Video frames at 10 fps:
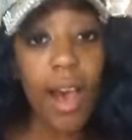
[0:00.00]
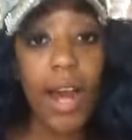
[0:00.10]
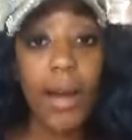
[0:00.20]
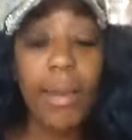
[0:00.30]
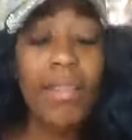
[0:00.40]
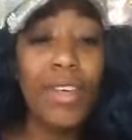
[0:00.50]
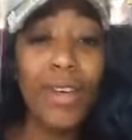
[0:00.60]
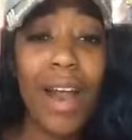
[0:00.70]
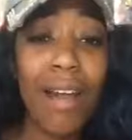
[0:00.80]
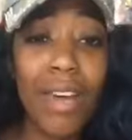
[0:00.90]
Um, and then
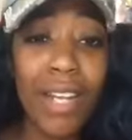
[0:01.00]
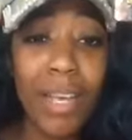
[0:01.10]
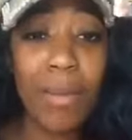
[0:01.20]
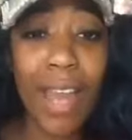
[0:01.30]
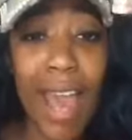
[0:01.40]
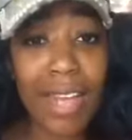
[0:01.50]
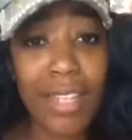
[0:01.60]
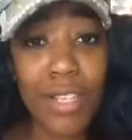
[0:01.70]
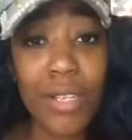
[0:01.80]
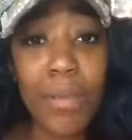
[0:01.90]
you'll have unlimited
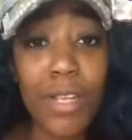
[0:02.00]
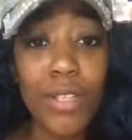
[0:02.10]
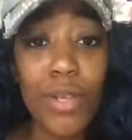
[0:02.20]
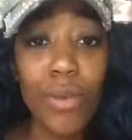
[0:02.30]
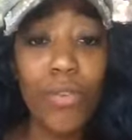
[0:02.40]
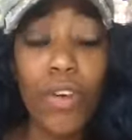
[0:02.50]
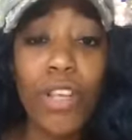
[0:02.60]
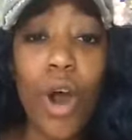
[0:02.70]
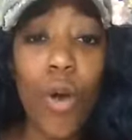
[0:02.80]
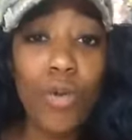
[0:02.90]
access to me too for
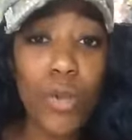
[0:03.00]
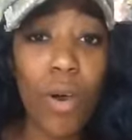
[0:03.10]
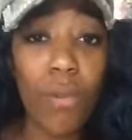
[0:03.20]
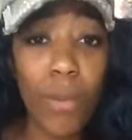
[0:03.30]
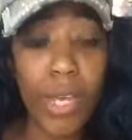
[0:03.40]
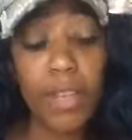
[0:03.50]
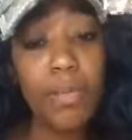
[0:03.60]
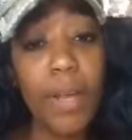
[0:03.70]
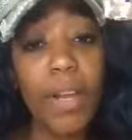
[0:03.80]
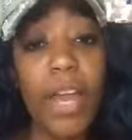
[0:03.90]
the whole 12
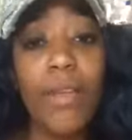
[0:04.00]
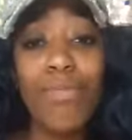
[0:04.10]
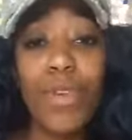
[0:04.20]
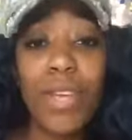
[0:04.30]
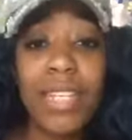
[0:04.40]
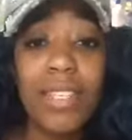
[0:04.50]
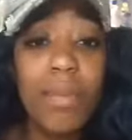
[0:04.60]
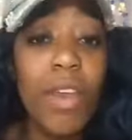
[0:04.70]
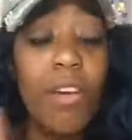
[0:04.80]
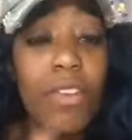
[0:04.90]
weeks period. You can
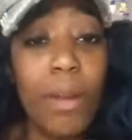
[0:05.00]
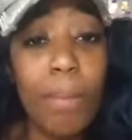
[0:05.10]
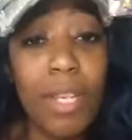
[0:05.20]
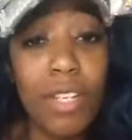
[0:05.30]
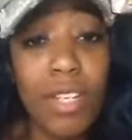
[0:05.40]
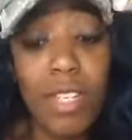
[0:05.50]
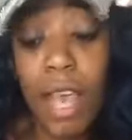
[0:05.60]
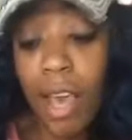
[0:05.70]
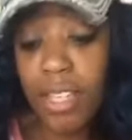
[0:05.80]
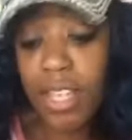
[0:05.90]
send me over your pitches,
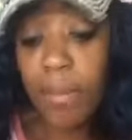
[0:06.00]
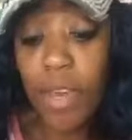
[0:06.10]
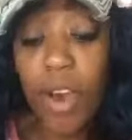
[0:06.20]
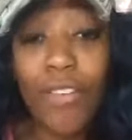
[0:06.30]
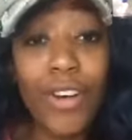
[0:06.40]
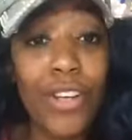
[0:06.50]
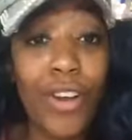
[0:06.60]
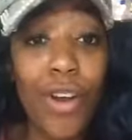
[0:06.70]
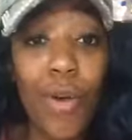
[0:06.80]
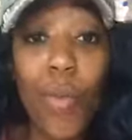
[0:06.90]
send me over
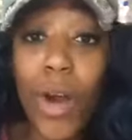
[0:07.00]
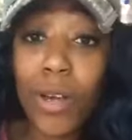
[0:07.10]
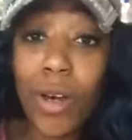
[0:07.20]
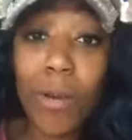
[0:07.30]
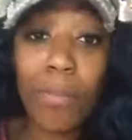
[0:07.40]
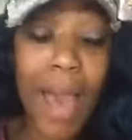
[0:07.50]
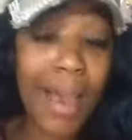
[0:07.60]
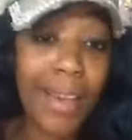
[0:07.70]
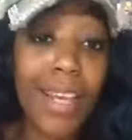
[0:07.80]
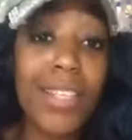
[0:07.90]
your welcome
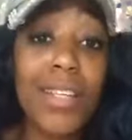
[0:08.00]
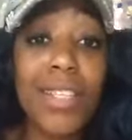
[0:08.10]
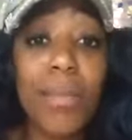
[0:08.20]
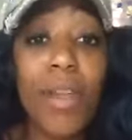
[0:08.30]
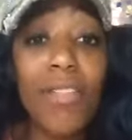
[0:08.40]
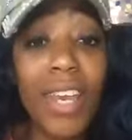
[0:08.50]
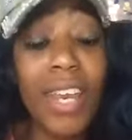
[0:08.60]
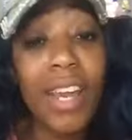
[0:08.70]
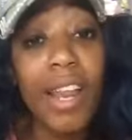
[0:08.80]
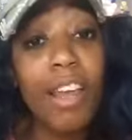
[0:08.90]
packets, send me over
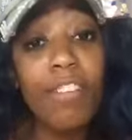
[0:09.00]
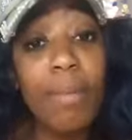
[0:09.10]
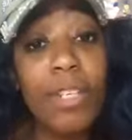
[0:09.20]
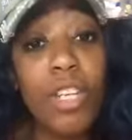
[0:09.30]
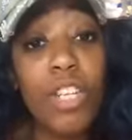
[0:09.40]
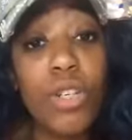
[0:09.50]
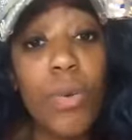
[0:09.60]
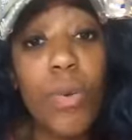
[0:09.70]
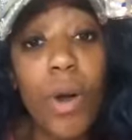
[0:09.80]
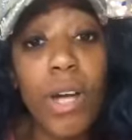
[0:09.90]
any kind of information that
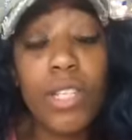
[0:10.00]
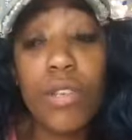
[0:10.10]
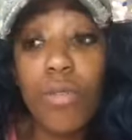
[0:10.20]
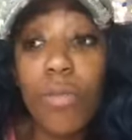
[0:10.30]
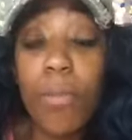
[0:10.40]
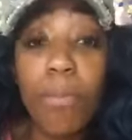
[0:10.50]
you want to